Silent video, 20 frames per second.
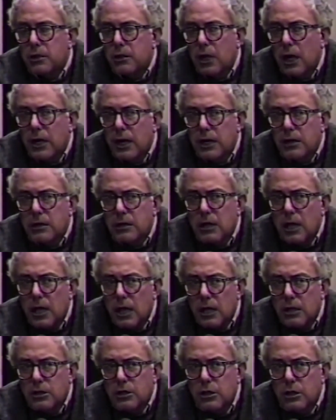So I guess to
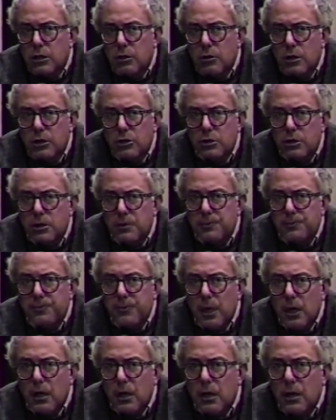answer your question,
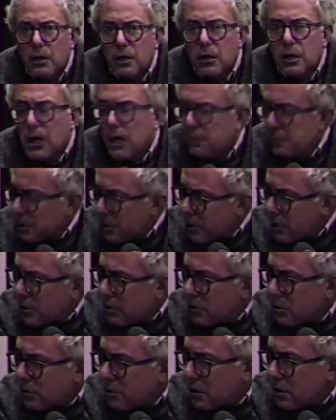you got
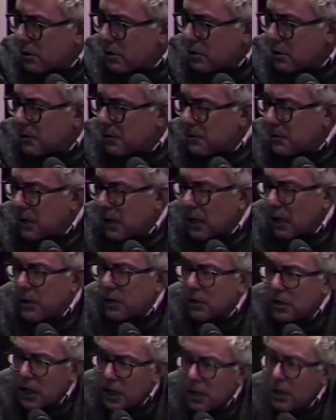political struggles.
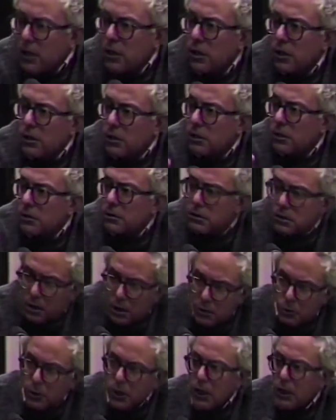You're taking on, you
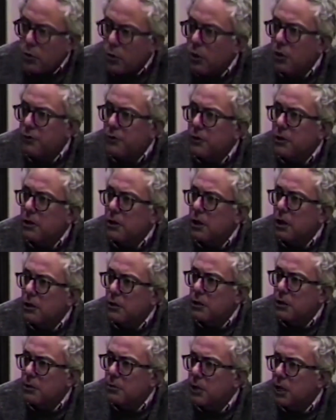know, we often
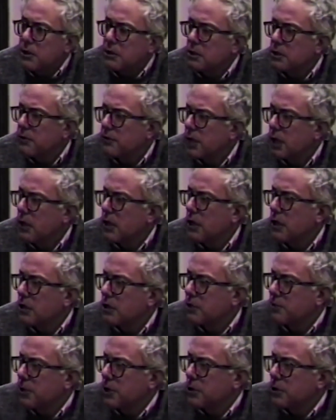are in the process of taking on